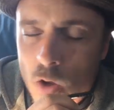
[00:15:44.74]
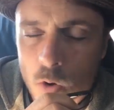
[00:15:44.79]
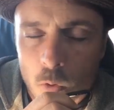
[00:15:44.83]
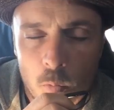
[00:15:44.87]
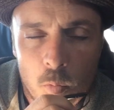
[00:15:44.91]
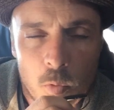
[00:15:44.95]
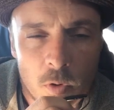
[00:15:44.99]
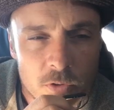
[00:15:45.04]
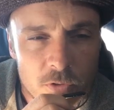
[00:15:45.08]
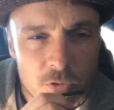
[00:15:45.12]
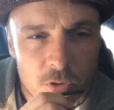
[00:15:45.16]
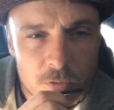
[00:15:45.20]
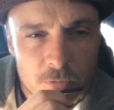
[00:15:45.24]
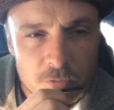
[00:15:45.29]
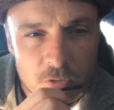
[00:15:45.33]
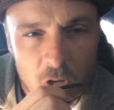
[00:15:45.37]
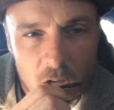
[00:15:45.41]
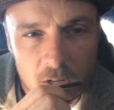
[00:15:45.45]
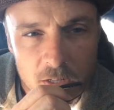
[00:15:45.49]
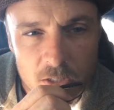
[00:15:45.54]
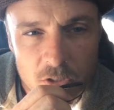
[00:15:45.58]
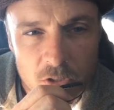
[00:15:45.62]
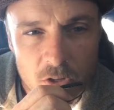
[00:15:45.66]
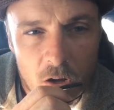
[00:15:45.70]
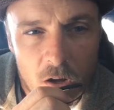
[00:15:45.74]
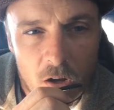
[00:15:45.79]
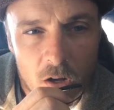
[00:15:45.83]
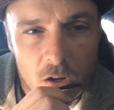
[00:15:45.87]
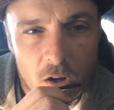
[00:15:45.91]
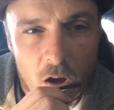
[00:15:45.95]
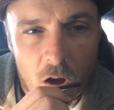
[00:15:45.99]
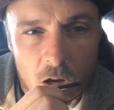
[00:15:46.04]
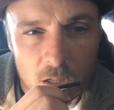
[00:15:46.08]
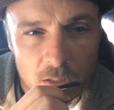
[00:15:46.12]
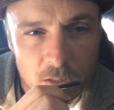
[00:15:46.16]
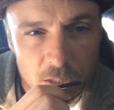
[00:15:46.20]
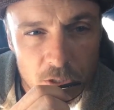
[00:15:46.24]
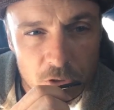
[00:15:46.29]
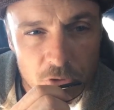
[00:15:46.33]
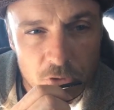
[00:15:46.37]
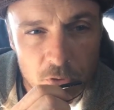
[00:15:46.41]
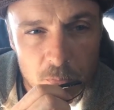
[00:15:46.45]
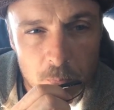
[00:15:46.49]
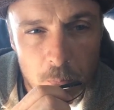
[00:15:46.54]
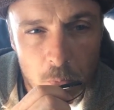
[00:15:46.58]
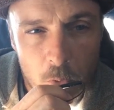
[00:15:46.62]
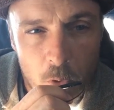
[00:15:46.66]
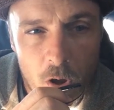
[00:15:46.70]
Once you've taught a dog on leash
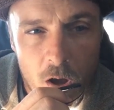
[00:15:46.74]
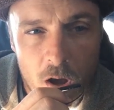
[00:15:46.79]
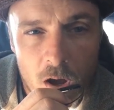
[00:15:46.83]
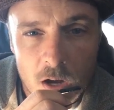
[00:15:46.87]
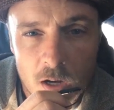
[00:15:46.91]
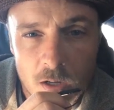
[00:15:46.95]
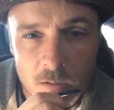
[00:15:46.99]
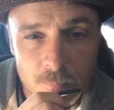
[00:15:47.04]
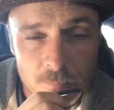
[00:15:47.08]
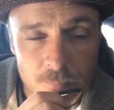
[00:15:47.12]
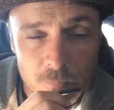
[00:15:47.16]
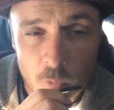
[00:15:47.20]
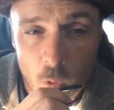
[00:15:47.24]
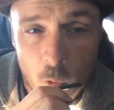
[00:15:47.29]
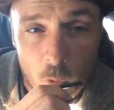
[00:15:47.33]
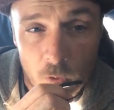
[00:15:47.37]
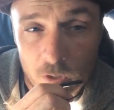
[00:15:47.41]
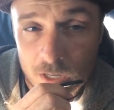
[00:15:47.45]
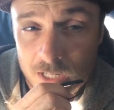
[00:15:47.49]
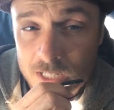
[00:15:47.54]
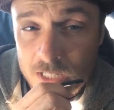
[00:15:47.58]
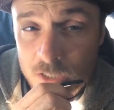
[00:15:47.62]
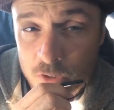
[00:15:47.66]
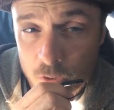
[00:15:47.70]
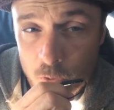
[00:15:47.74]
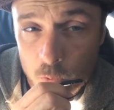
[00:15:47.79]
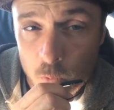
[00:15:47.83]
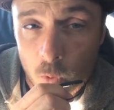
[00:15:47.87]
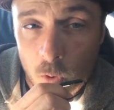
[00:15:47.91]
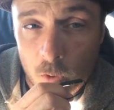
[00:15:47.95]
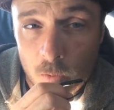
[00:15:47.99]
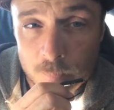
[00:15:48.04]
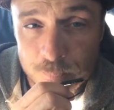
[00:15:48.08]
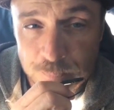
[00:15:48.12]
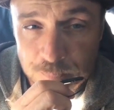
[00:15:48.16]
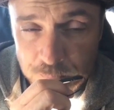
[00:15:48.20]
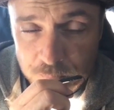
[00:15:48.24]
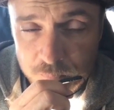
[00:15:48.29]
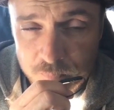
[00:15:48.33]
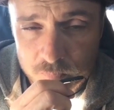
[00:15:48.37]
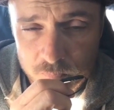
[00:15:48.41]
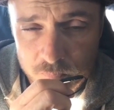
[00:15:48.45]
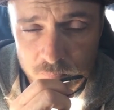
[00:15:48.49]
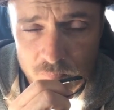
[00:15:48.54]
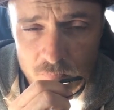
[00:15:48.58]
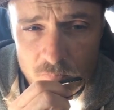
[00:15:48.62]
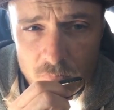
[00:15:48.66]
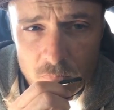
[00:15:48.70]
and prong, or any tool,
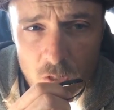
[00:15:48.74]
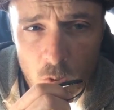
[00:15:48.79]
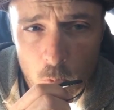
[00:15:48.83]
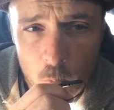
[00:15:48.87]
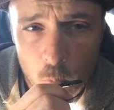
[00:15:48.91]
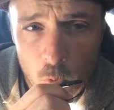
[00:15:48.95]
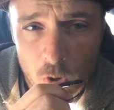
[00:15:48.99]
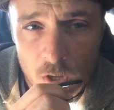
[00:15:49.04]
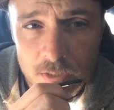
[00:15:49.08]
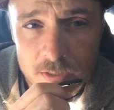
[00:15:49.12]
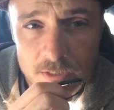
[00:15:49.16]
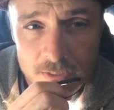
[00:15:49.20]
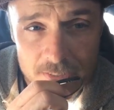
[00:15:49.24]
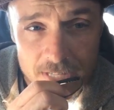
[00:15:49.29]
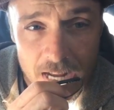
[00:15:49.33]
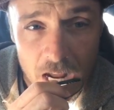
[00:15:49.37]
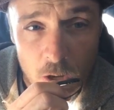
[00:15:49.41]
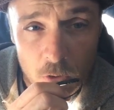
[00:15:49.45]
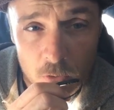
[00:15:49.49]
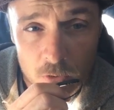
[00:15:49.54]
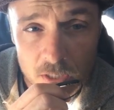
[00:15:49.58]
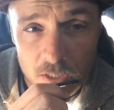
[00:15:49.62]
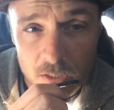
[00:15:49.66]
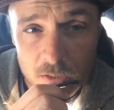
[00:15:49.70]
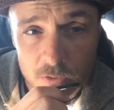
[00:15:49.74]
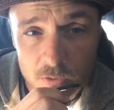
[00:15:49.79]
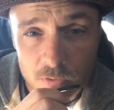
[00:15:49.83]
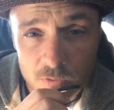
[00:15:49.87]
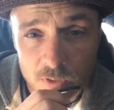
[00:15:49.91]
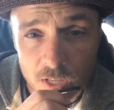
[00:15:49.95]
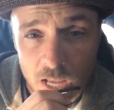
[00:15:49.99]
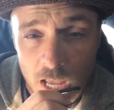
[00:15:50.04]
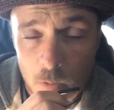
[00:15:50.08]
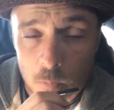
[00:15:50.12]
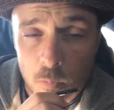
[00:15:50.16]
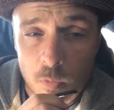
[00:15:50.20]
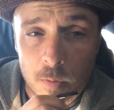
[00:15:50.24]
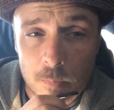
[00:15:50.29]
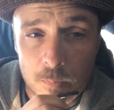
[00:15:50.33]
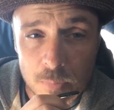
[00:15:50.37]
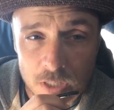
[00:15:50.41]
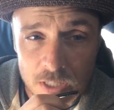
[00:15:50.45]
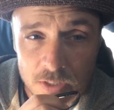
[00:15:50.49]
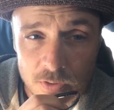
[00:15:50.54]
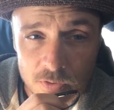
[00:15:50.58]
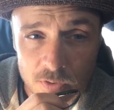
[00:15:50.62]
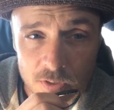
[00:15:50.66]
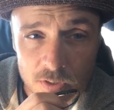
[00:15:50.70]
what down is and what
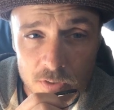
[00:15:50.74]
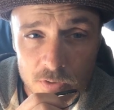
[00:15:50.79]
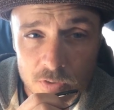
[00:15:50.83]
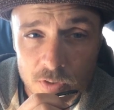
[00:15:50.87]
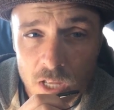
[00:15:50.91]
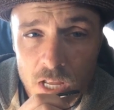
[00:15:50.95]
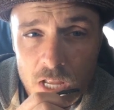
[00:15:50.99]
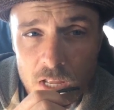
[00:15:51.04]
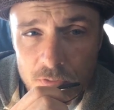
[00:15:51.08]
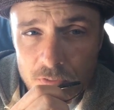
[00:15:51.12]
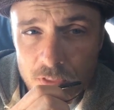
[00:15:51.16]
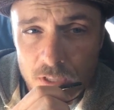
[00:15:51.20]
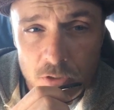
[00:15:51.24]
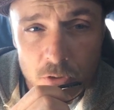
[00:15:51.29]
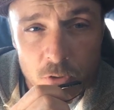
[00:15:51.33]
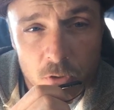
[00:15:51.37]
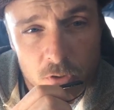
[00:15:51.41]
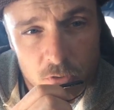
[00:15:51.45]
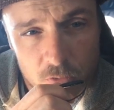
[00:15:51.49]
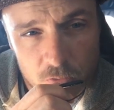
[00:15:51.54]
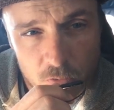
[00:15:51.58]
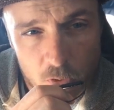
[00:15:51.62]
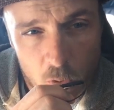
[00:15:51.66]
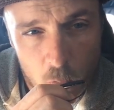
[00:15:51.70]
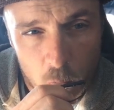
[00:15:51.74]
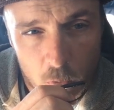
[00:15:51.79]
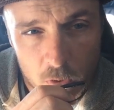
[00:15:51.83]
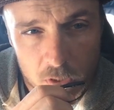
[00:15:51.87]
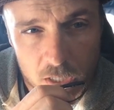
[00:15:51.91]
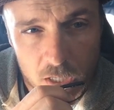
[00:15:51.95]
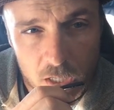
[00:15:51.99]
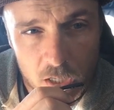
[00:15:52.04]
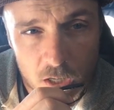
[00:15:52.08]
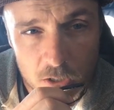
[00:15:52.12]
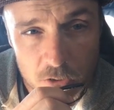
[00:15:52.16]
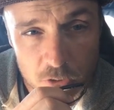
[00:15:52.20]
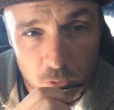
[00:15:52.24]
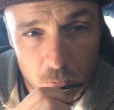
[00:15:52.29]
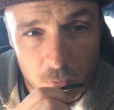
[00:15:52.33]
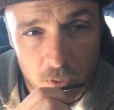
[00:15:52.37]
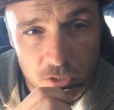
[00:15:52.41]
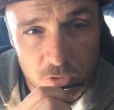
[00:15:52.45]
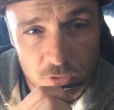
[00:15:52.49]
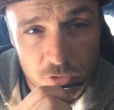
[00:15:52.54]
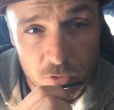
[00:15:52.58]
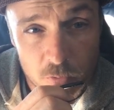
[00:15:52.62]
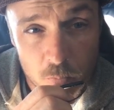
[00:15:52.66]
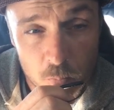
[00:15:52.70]
place is, then you can start working on
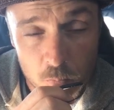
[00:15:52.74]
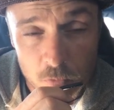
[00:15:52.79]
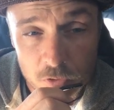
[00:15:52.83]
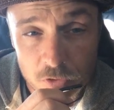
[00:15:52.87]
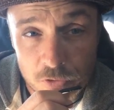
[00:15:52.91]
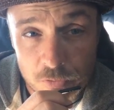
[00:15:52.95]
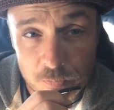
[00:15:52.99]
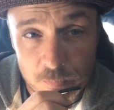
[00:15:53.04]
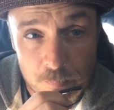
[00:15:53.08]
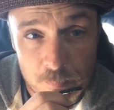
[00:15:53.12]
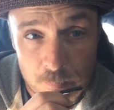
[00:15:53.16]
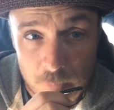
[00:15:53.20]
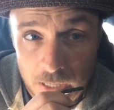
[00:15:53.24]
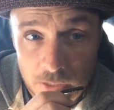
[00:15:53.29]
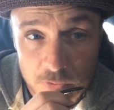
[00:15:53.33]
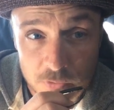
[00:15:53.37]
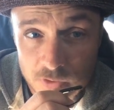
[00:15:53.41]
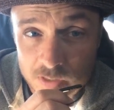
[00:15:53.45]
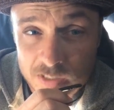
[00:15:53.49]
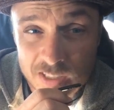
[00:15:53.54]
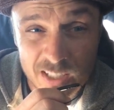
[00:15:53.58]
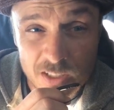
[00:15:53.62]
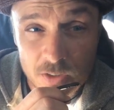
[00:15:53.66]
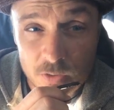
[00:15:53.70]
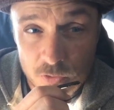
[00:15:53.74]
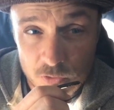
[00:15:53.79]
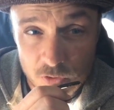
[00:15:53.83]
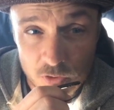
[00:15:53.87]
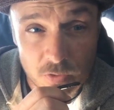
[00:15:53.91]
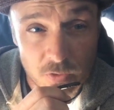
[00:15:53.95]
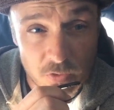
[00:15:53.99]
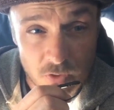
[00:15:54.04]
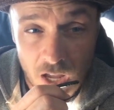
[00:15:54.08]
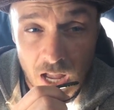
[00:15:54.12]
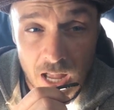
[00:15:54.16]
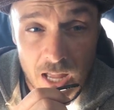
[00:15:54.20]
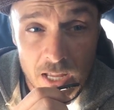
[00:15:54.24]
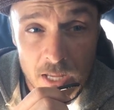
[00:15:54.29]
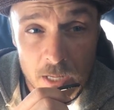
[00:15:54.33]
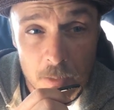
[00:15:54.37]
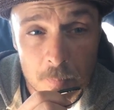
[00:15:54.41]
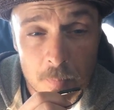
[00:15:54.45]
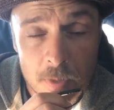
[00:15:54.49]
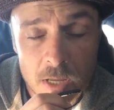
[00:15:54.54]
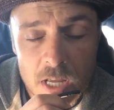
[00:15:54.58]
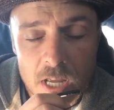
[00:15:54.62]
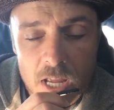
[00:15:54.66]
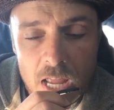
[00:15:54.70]
duration, which basically is just
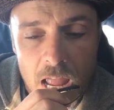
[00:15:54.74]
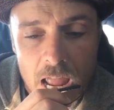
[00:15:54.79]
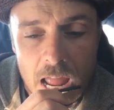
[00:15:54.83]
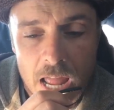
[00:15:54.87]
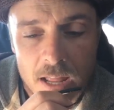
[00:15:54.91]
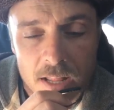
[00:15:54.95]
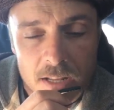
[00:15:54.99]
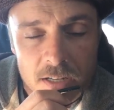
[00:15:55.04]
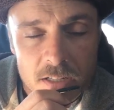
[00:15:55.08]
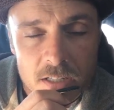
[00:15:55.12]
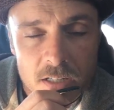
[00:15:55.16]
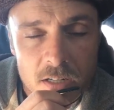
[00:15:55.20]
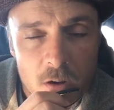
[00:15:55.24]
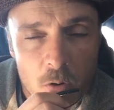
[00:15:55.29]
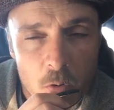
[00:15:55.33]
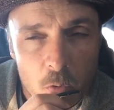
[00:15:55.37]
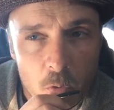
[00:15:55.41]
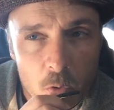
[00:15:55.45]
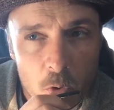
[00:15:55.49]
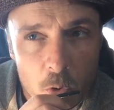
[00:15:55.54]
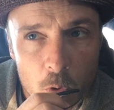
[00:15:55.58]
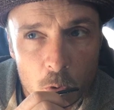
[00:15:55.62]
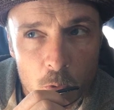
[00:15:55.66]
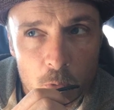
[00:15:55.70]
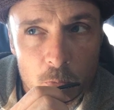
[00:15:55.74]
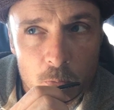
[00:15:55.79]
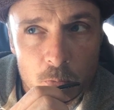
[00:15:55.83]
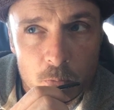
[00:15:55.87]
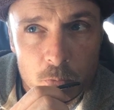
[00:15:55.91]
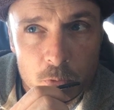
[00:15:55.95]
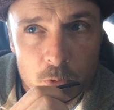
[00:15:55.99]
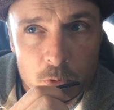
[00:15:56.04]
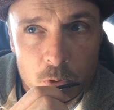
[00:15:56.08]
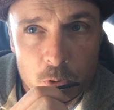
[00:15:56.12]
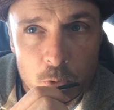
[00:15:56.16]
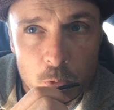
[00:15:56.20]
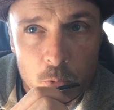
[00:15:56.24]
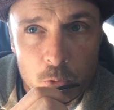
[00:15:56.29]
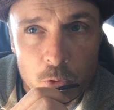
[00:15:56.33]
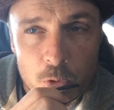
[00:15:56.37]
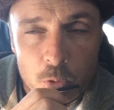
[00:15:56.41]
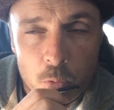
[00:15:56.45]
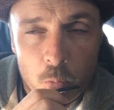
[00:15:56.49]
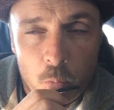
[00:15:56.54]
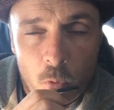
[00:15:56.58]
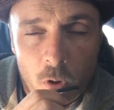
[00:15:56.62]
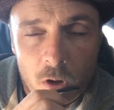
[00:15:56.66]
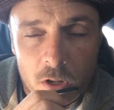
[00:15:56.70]
time. And
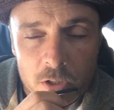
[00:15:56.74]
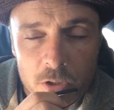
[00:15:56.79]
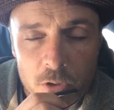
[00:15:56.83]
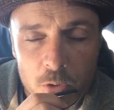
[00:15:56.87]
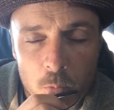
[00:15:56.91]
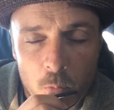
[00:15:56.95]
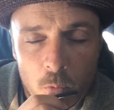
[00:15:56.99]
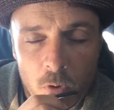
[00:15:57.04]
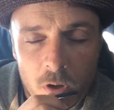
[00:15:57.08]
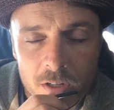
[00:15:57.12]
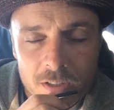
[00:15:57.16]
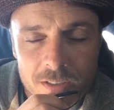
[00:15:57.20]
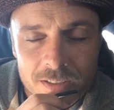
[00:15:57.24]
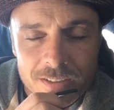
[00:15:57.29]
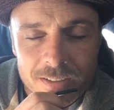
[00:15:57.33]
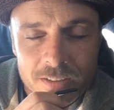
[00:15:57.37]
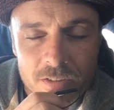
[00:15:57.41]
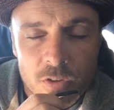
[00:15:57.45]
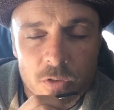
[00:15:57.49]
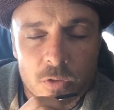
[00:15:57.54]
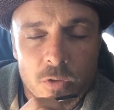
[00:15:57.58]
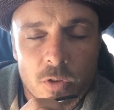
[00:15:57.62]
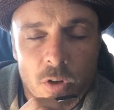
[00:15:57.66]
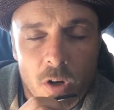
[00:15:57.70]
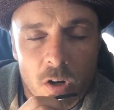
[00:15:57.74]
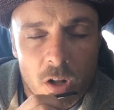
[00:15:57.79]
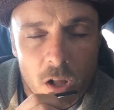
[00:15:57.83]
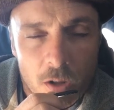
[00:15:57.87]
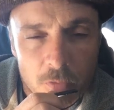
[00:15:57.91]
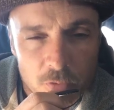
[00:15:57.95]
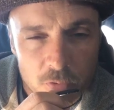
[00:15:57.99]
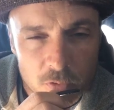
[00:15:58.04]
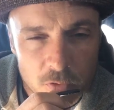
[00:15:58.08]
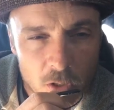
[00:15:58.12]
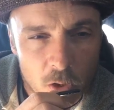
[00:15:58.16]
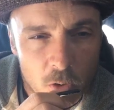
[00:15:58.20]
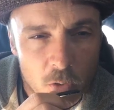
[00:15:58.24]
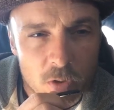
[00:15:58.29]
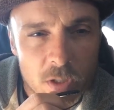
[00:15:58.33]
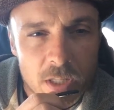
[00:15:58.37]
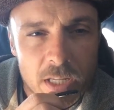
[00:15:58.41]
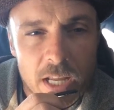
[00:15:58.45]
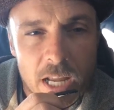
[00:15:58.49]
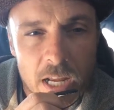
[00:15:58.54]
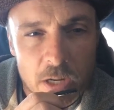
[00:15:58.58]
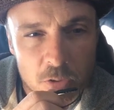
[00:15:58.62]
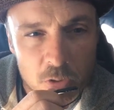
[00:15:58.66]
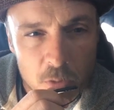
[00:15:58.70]
you want to start off
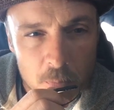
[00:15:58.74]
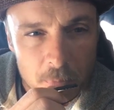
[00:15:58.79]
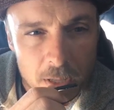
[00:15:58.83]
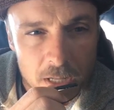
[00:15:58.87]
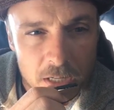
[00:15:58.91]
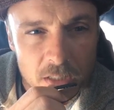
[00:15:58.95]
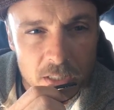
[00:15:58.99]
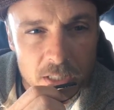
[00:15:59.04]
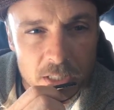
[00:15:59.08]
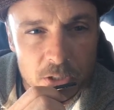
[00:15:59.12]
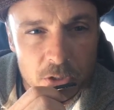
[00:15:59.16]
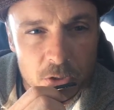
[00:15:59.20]
slowly, incrementally.